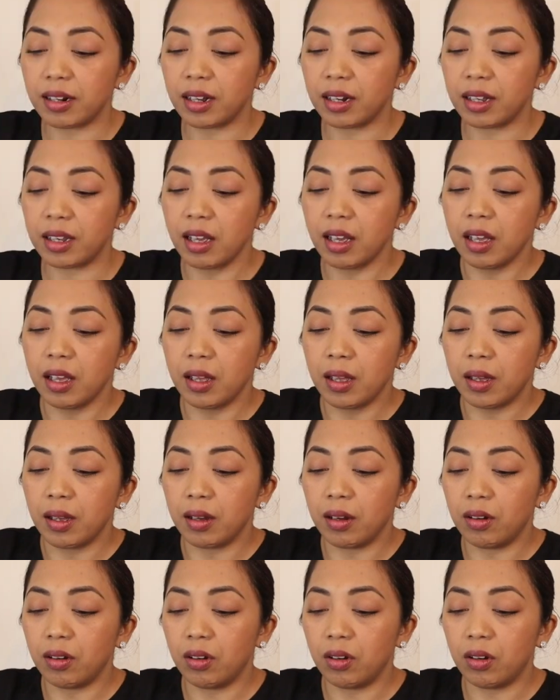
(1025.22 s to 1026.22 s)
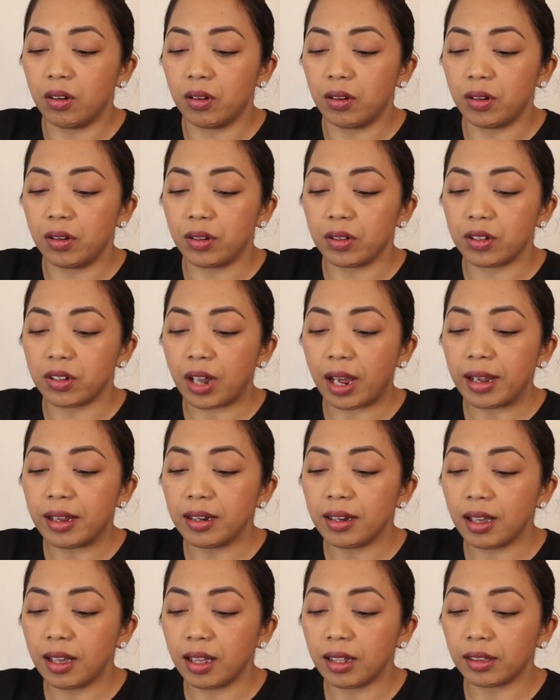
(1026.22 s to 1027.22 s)
dari
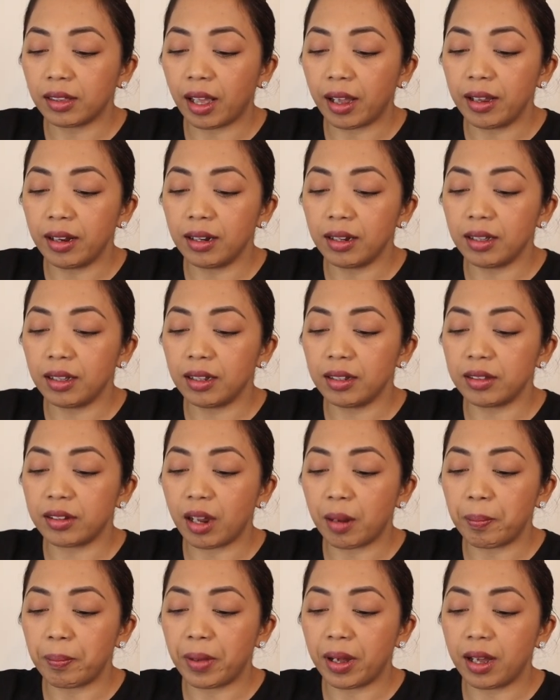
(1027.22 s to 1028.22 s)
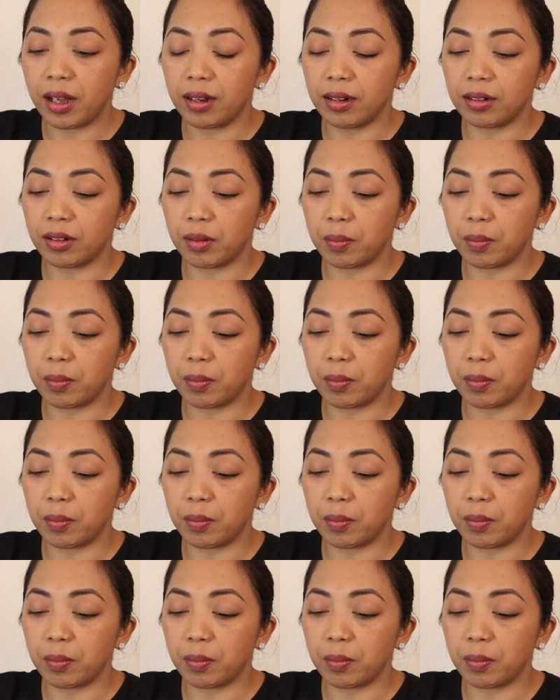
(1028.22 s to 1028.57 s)
China, Thailand, Japan,